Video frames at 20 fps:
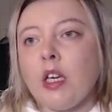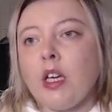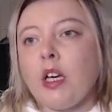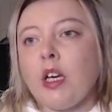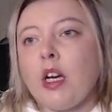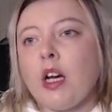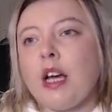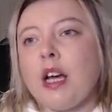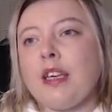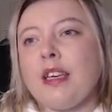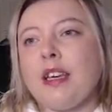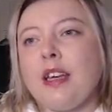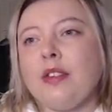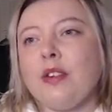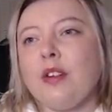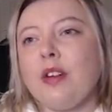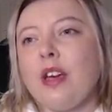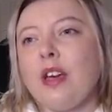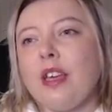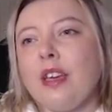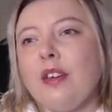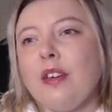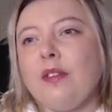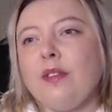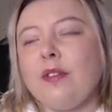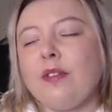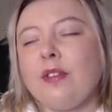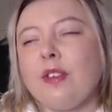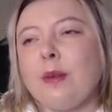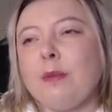Another kind
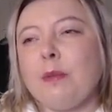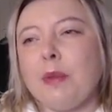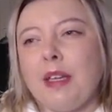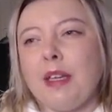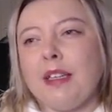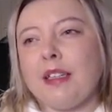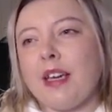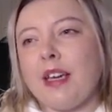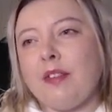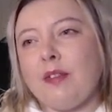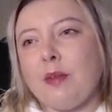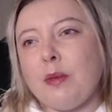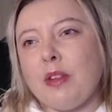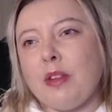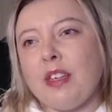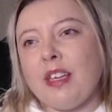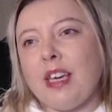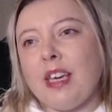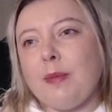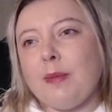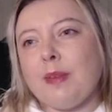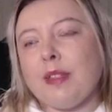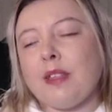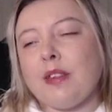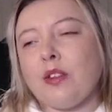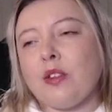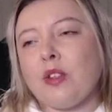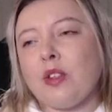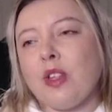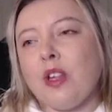of complaint I have about the game is that
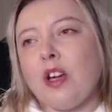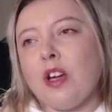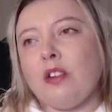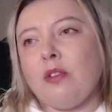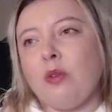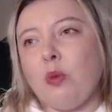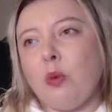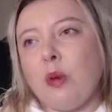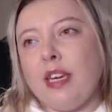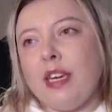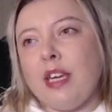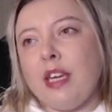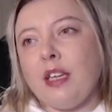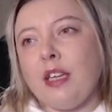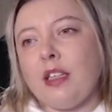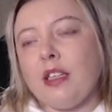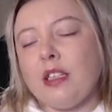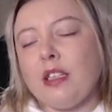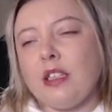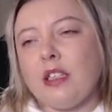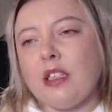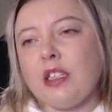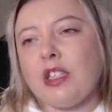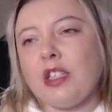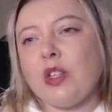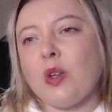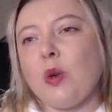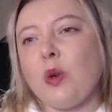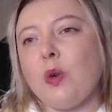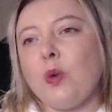there's a lot of waiting.
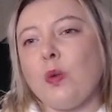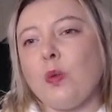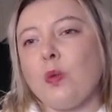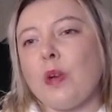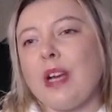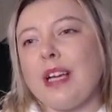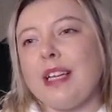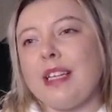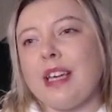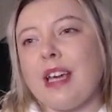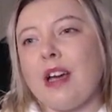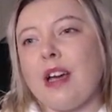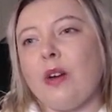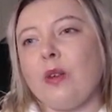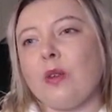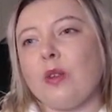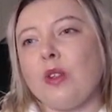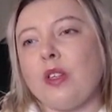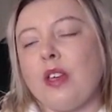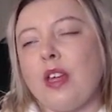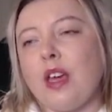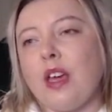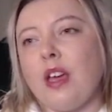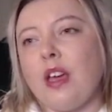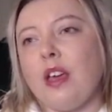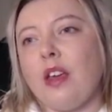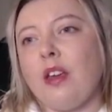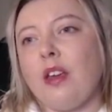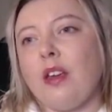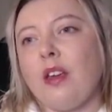So right now,
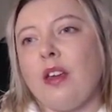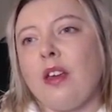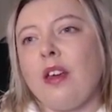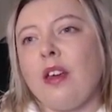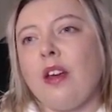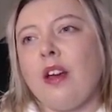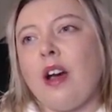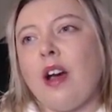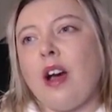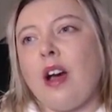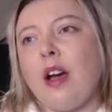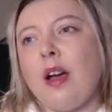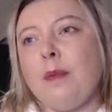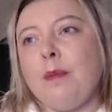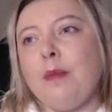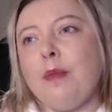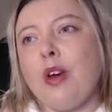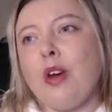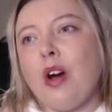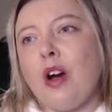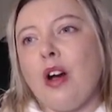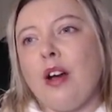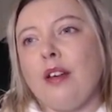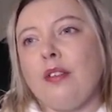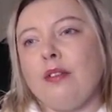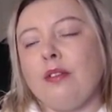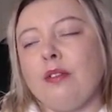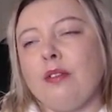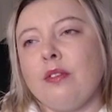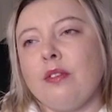today, I'm not
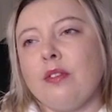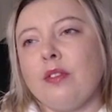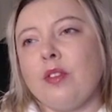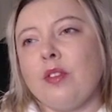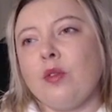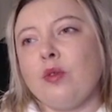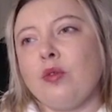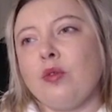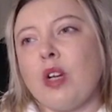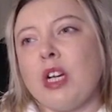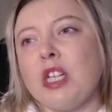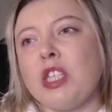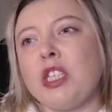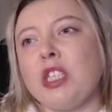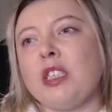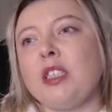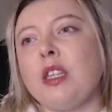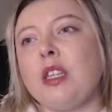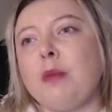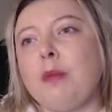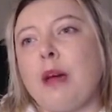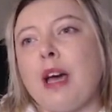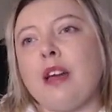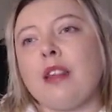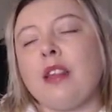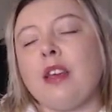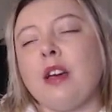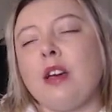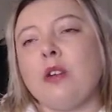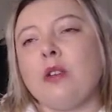rushing to the
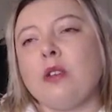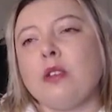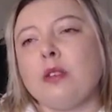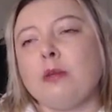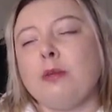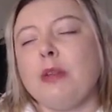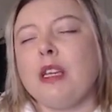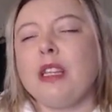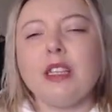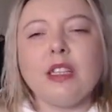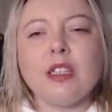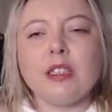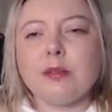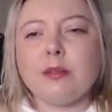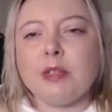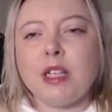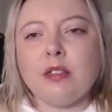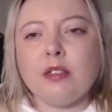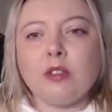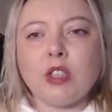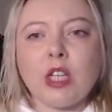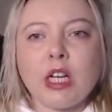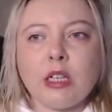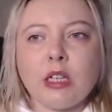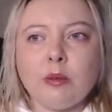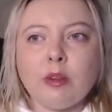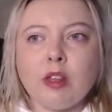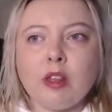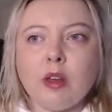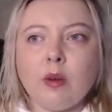bathhouse, mainly because I'm kind of chatting
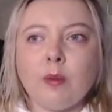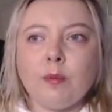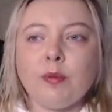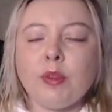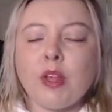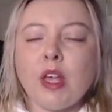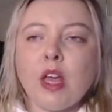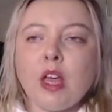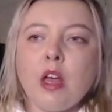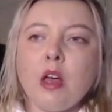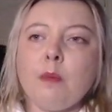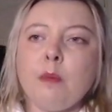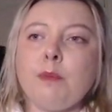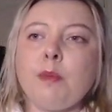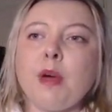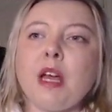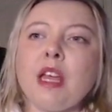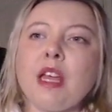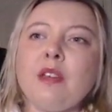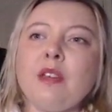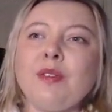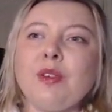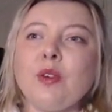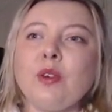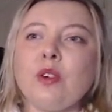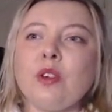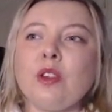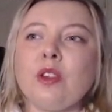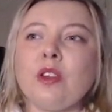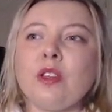with you. But
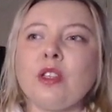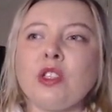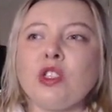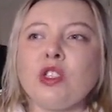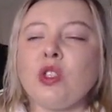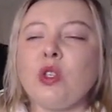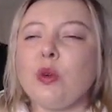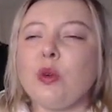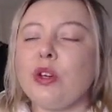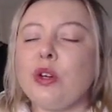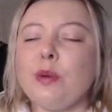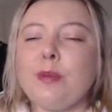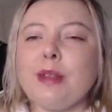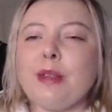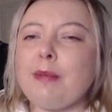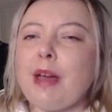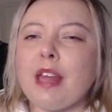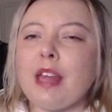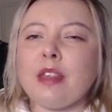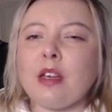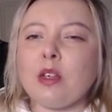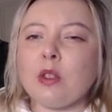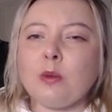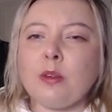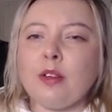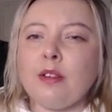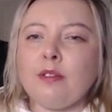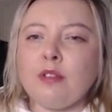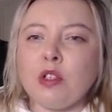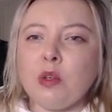so you can open the bathhouse
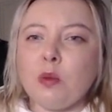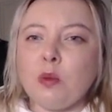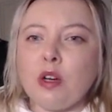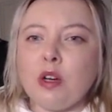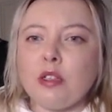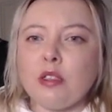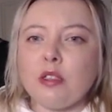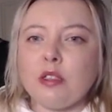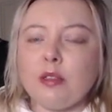whenever you want.